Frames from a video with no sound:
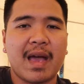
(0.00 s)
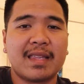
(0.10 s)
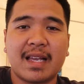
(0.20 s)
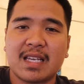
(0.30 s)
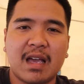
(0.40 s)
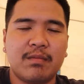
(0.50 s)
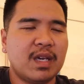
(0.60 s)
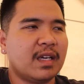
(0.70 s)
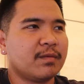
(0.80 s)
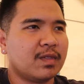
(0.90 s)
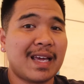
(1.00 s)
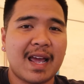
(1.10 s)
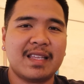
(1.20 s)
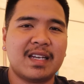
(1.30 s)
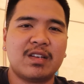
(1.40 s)
At that time being that I
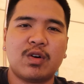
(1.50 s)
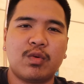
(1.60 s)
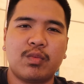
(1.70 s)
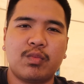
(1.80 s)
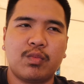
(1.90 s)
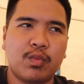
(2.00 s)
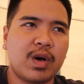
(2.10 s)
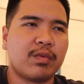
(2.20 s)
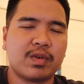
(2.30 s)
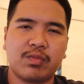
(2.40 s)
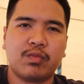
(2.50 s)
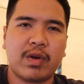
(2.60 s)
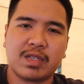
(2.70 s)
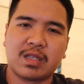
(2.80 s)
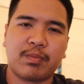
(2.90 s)
didn't know
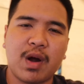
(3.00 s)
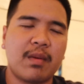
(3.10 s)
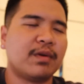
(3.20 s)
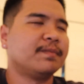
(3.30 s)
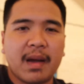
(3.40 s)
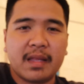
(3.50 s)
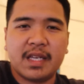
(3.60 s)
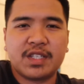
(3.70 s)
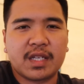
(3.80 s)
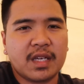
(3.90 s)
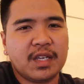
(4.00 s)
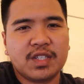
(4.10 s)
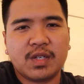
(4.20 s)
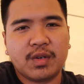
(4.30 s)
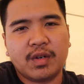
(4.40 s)
what's the problem, but I did check the
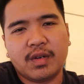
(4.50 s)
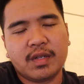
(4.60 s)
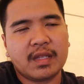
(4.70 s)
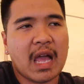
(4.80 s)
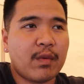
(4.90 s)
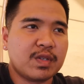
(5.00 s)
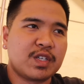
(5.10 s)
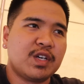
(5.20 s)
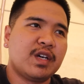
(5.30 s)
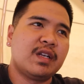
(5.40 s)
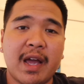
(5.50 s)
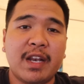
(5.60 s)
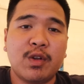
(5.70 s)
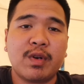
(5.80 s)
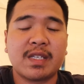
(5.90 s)
engine oil, that was good. I
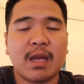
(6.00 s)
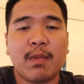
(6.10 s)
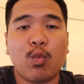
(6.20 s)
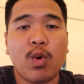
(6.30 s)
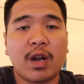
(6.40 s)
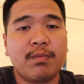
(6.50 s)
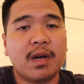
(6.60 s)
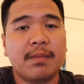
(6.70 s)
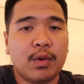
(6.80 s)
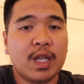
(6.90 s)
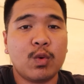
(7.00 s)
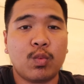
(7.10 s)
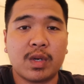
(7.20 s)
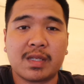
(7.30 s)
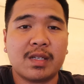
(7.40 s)
noticed that my water pump pulley
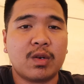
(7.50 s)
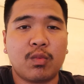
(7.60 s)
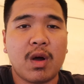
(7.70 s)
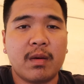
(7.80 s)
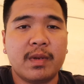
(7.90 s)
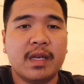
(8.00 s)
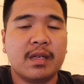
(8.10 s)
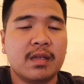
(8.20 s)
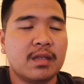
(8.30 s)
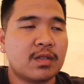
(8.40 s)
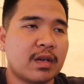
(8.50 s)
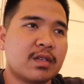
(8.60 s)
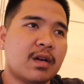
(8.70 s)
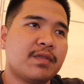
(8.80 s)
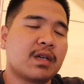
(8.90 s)
was a little wobbly, so I
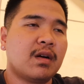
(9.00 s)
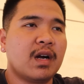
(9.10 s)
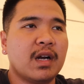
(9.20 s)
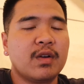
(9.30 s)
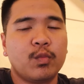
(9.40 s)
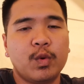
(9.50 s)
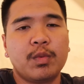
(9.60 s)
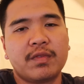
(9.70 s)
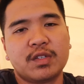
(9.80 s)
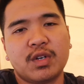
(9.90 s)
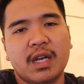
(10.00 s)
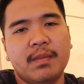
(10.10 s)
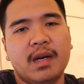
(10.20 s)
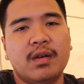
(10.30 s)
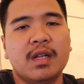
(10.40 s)
turned off the car, removed the drive
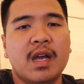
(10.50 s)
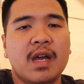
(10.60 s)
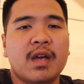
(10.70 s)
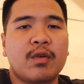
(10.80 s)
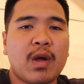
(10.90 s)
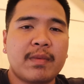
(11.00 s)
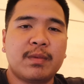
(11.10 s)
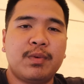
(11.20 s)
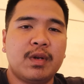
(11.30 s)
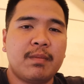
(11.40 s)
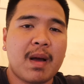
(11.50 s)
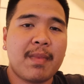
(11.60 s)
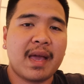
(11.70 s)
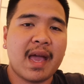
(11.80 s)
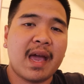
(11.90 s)
belt, grabbed the pulley by
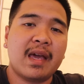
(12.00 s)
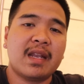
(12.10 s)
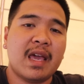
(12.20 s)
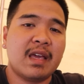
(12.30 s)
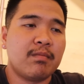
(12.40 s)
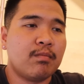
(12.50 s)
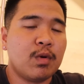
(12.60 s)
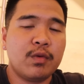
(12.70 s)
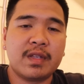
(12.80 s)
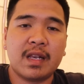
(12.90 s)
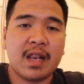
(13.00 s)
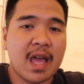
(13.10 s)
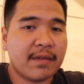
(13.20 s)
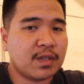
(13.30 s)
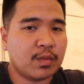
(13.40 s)
my hand and moved it
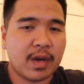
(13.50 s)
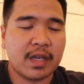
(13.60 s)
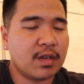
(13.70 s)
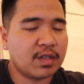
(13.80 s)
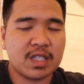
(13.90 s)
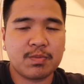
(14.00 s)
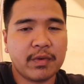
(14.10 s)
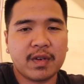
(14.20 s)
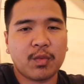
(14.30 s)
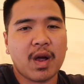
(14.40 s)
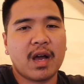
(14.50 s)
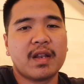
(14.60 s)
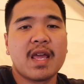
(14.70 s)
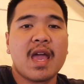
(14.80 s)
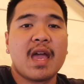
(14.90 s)
left to right, you know, just move it around,
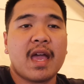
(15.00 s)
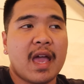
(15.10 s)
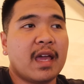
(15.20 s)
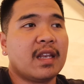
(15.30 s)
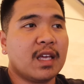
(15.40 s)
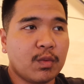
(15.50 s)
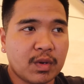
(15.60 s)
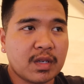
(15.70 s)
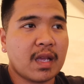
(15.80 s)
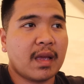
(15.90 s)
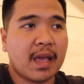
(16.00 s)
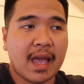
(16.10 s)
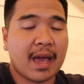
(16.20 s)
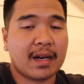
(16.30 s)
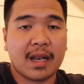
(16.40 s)
and it
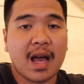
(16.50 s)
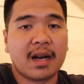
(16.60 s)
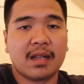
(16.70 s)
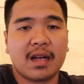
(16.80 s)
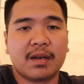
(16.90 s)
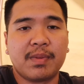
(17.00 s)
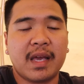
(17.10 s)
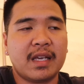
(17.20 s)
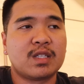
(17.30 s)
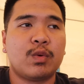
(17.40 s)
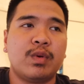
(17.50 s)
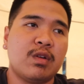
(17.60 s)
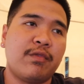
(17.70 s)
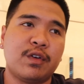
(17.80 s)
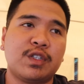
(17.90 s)
had a lot of play. So we
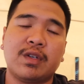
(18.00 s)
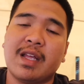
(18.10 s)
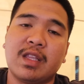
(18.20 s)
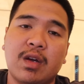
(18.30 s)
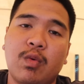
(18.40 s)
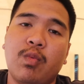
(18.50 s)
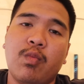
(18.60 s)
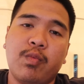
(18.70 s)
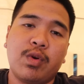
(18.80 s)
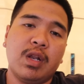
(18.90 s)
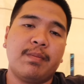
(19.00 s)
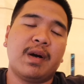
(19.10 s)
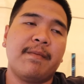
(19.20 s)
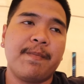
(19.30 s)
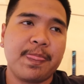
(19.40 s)
know for sure that the coolant
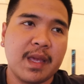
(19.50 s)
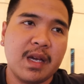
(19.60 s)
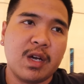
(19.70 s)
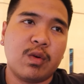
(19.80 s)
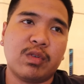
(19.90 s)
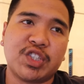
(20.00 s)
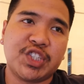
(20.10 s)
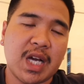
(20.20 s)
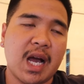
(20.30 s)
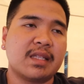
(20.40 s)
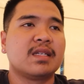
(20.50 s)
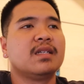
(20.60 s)
pump was shot.